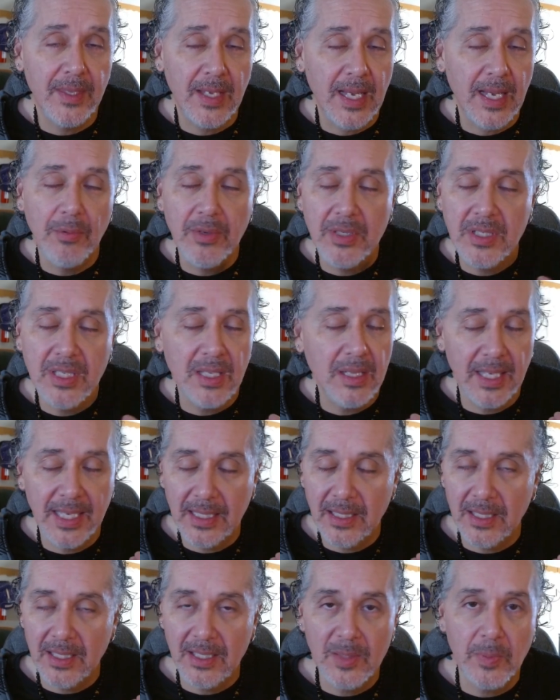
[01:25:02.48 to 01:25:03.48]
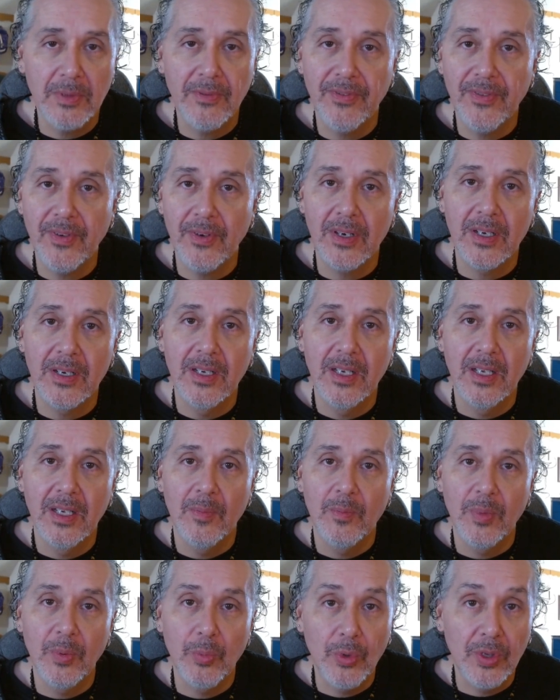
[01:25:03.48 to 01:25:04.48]
I wasn't like this before,
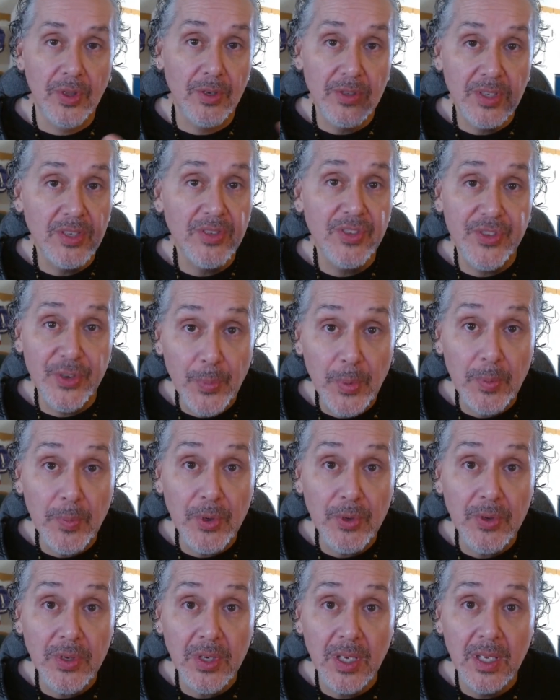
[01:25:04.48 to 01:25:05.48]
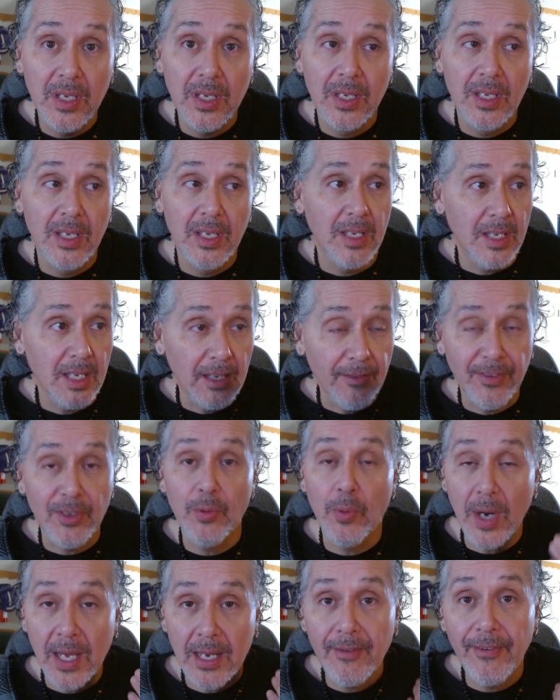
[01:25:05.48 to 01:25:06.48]
but when there's a supermoon, if
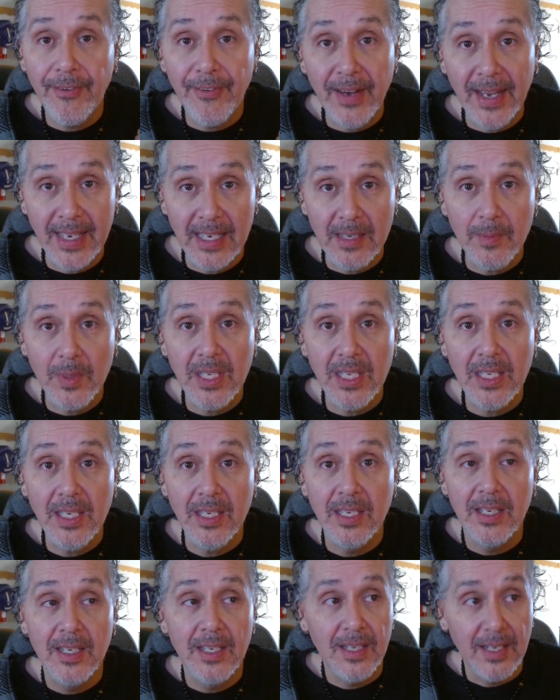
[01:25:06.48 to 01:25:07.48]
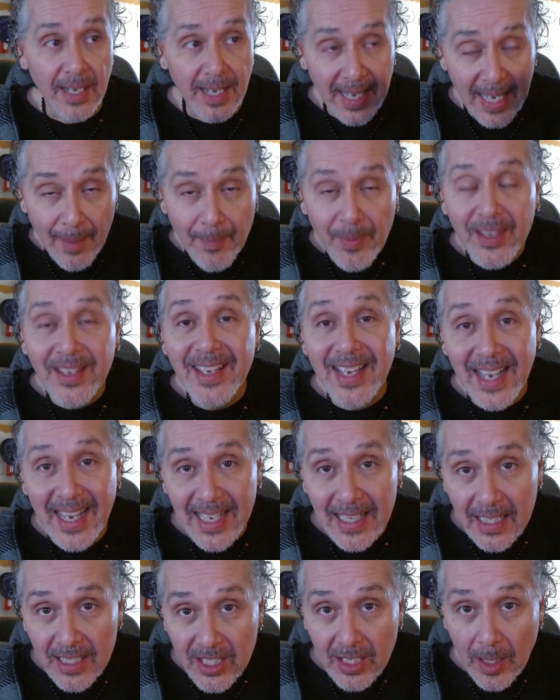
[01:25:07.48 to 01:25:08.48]
you want to find me, I'm the guy
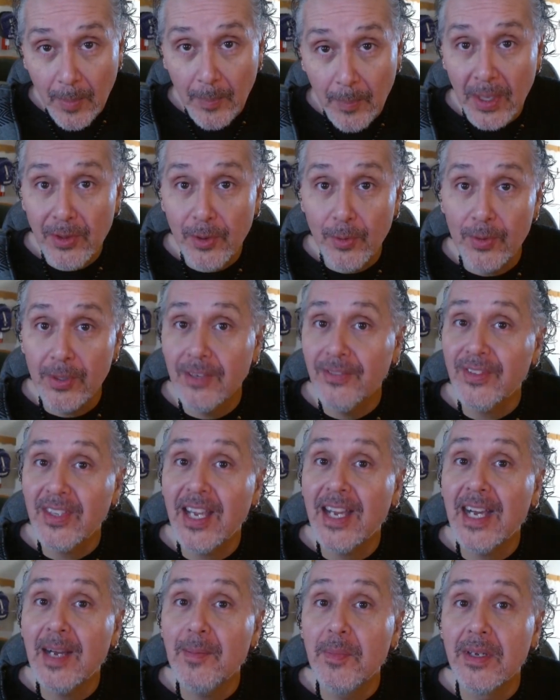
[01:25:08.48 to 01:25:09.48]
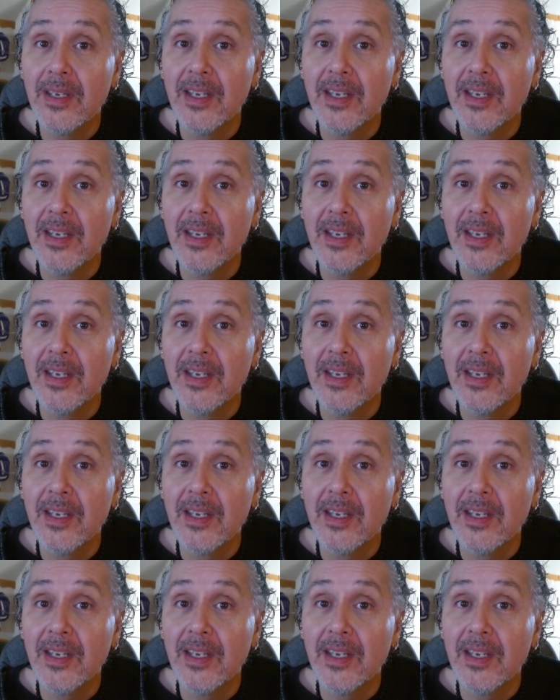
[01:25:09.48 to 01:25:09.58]
that's up on the rooftop